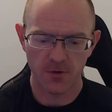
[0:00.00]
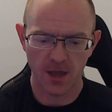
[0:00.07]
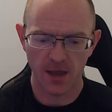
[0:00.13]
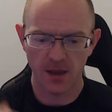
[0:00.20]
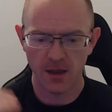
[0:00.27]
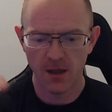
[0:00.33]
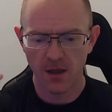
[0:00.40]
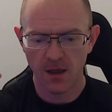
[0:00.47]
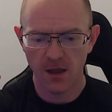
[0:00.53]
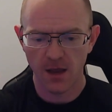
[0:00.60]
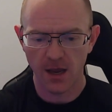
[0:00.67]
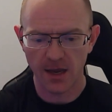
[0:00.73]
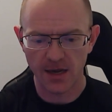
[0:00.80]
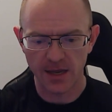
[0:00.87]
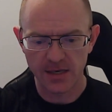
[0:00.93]
okay?
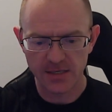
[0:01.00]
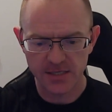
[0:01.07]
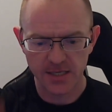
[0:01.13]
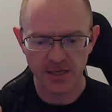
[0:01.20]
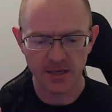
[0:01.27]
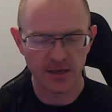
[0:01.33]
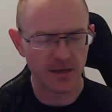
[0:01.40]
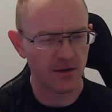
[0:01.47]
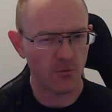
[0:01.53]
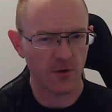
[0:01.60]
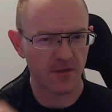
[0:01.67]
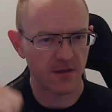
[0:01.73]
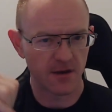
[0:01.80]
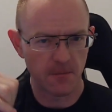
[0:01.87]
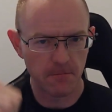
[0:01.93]
And I did. It
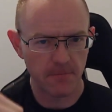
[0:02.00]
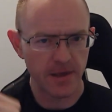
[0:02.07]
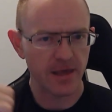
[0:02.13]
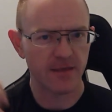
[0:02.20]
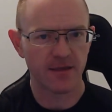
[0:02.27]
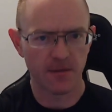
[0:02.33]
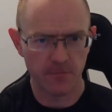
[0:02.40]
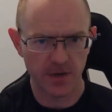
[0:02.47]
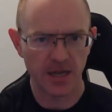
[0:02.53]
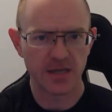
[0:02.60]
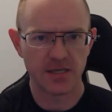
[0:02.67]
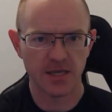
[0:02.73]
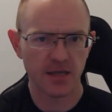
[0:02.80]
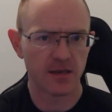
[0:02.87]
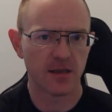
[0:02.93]
wasn't amazing, but I
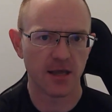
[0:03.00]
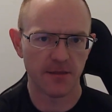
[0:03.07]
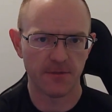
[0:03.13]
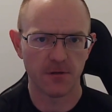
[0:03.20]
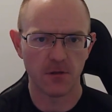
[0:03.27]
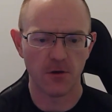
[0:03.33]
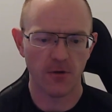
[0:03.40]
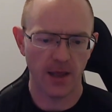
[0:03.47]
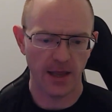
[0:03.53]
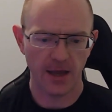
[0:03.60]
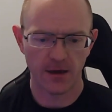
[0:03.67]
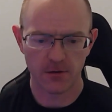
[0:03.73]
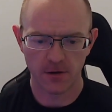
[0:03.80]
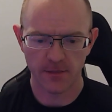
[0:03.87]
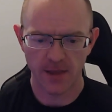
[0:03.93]
did get the low A
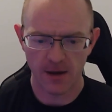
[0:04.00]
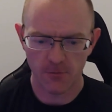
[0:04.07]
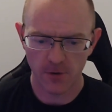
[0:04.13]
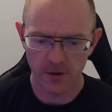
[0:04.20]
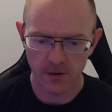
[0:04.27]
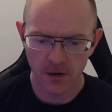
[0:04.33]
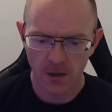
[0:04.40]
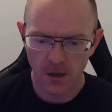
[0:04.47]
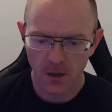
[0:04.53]
out on that one.